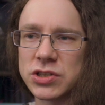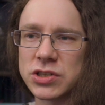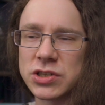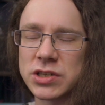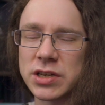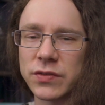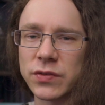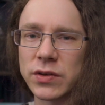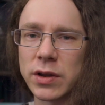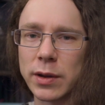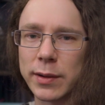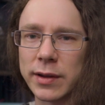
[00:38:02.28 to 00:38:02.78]

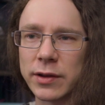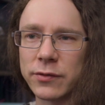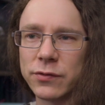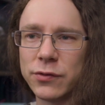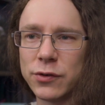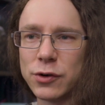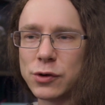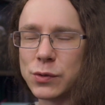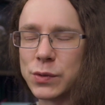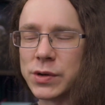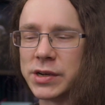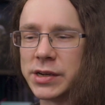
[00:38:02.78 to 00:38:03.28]
stuff going
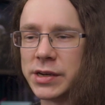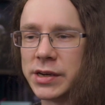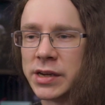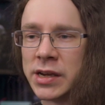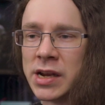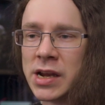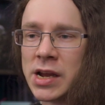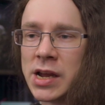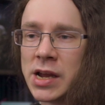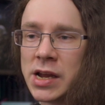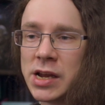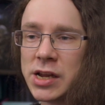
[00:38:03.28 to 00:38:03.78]
forward.
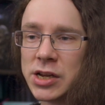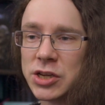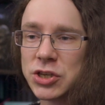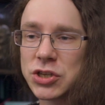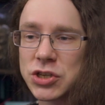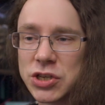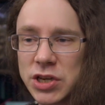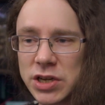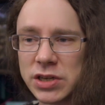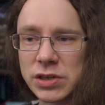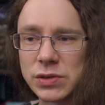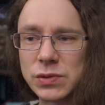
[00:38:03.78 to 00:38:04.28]

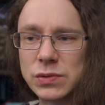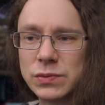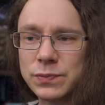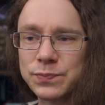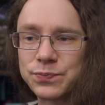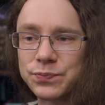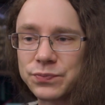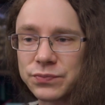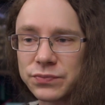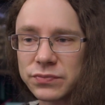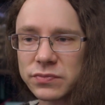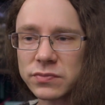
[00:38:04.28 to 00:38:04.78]
So,
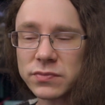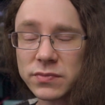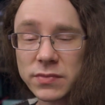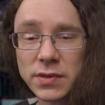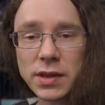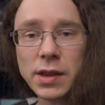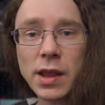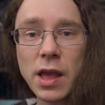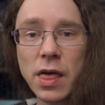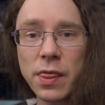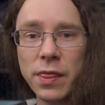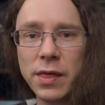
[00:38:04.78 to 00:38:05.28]

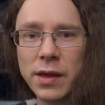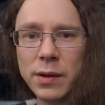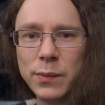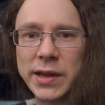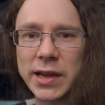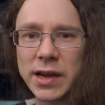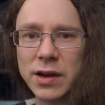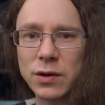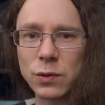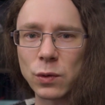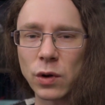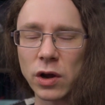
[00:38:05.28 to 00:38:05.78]
there we
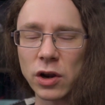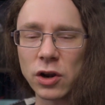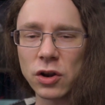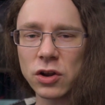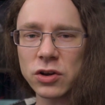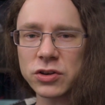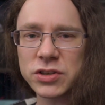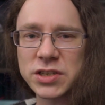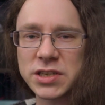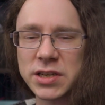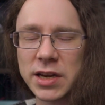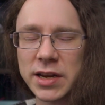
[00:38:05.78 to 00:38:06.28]
go.
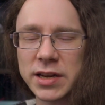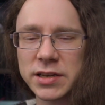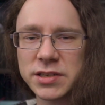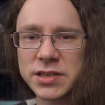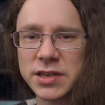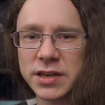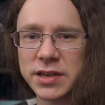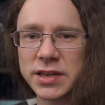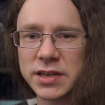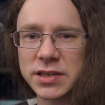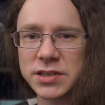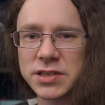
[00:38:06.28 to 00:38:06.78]
Lots to get
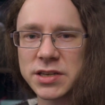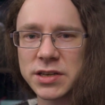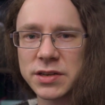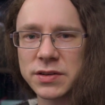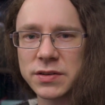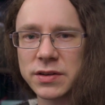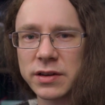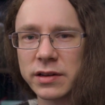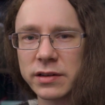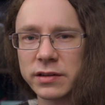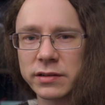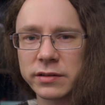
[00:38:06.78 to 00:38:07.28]
stuck
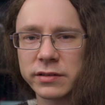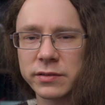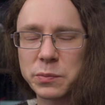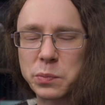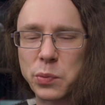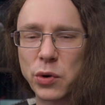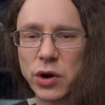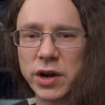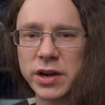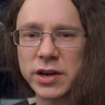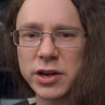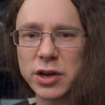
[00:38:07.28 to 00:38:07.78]
into.
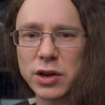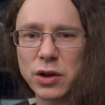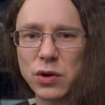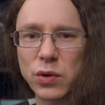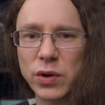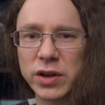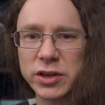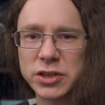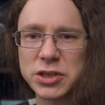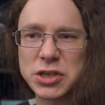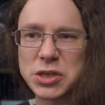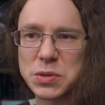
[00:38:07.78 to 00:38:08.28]
Brand new
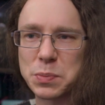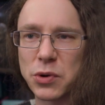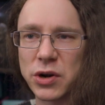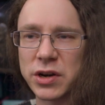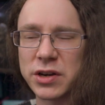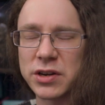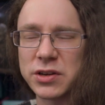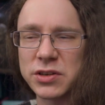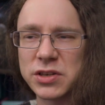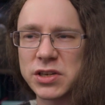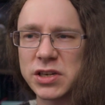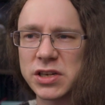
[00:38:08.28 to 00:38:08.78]
quests, brand
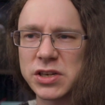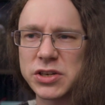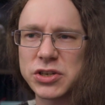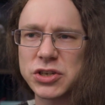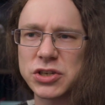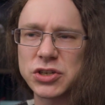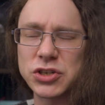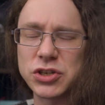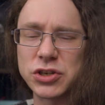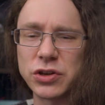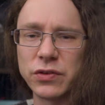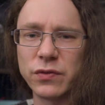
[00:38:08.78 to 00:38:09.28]
new
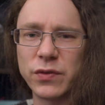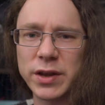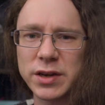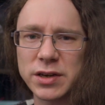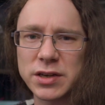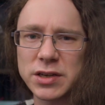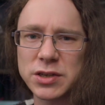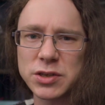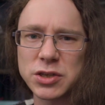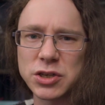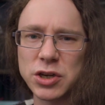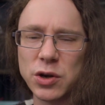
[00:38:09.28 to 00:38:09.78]
seasons, new
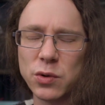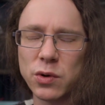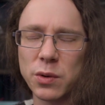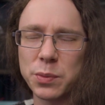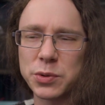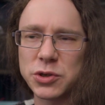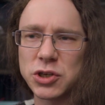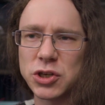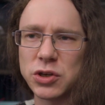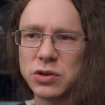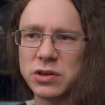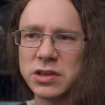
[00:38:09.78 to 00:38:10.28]
vendors, new
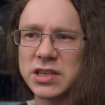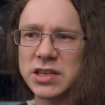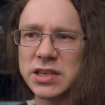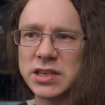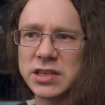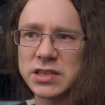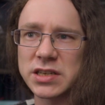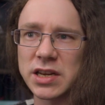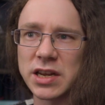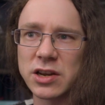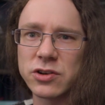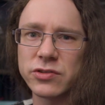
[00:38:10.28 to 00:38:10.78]

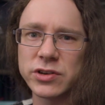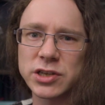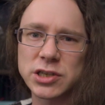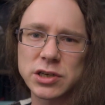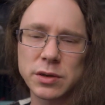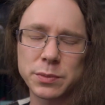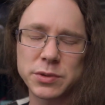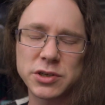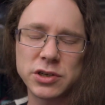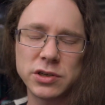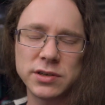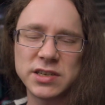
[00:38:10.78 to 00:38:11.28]
opportunities, increased
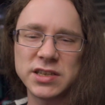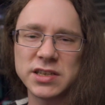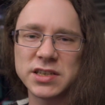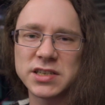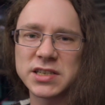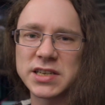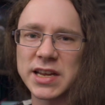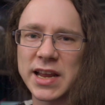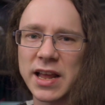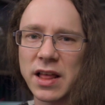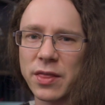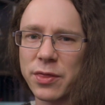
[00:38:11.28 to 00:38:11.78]
opportunities
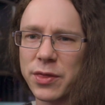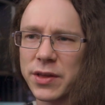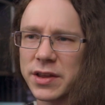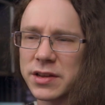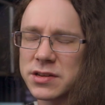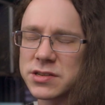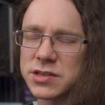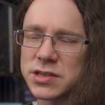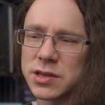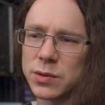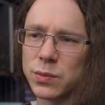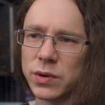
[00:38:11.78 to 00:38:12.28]
to get
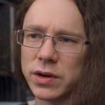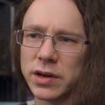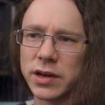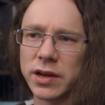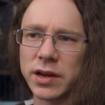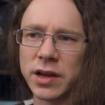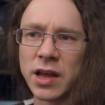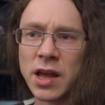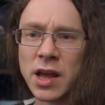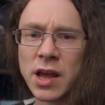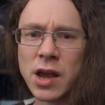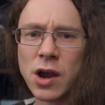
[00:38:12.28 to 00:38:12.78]
things that
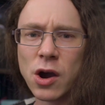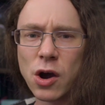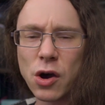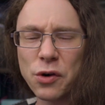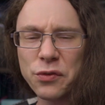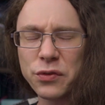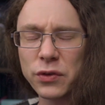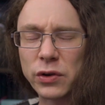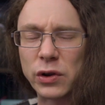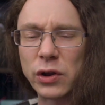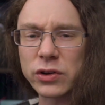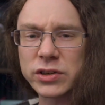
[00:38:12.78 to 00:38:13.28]
were
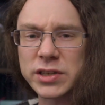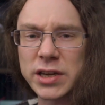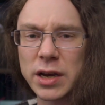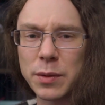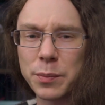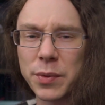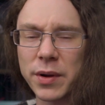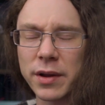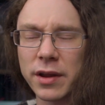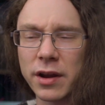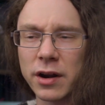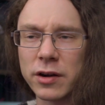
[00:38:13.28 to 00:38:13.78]
often locked out
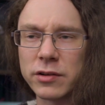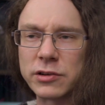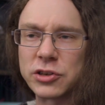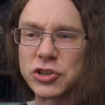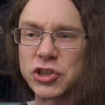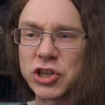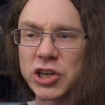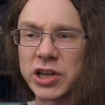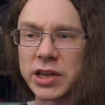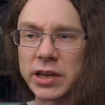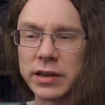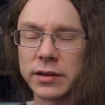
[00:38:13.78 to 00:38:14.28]
by
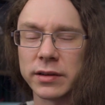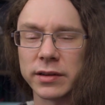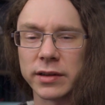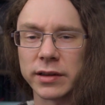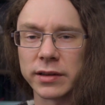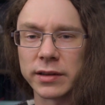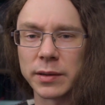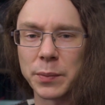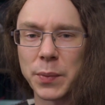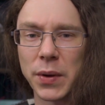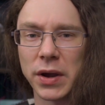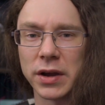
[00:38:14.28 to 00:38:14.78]
RNG
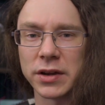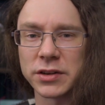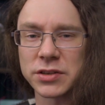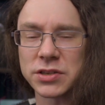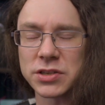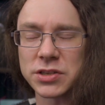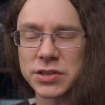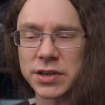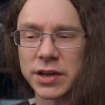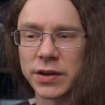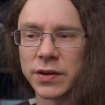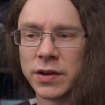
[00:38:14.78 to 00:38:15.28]
in the past.
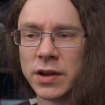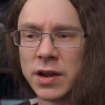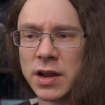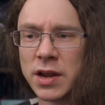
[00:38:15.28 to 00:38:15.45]
So,